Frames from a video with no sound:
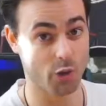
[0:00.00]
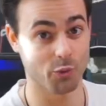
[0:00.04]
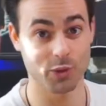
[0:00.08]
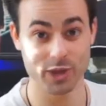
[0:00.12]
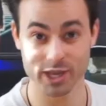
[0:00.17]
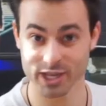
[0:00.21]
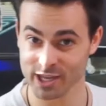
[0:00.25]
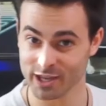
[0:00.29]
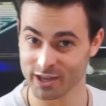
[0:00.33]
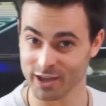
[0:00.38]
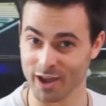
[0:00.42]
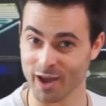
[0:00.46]
a
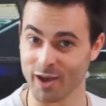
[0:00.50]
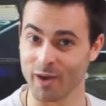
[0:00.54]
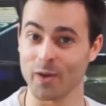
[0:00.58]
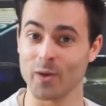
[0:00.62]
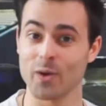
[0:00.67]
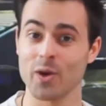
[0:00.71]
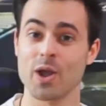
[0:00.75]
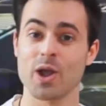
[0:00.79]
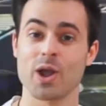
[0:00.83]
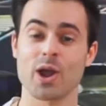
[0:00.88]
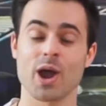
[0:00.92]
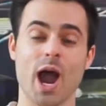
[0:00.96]
week
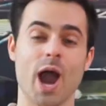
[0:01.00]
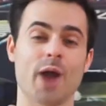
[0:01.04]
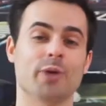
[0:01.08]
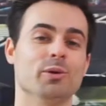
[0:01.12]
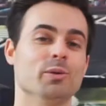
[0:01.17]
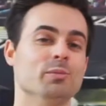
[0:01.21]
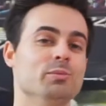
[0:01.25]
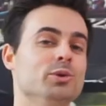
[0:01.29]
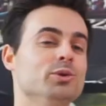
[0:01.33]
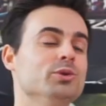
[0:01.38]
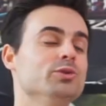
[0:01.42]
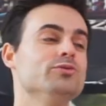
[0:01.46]
ago, I
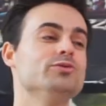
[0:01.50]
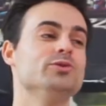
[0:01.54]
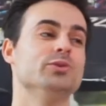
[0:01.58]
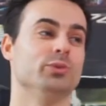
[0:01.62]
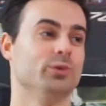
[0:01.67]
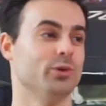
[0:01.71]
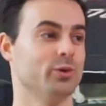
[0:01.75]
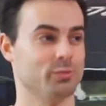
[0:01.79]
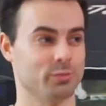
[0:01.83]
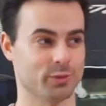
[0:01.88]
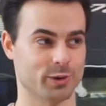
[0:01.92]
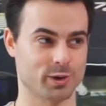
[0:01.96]
removed
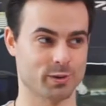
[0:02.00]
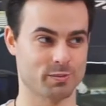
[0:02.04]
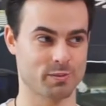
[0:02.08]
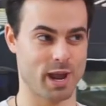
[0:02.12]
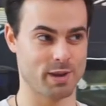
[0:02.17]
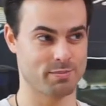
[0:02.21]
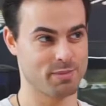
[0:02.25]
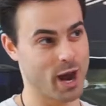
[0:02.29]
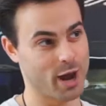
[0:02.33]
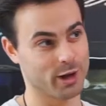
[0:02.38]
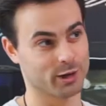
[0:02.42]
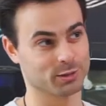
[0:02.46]
Rupert, my
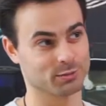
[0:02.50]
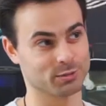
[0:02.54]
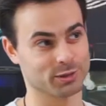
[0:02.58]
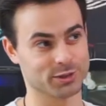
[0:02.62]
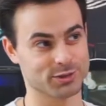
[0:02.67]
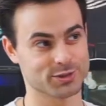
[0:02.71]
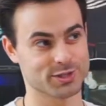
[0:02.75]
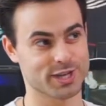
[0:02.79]
powder blue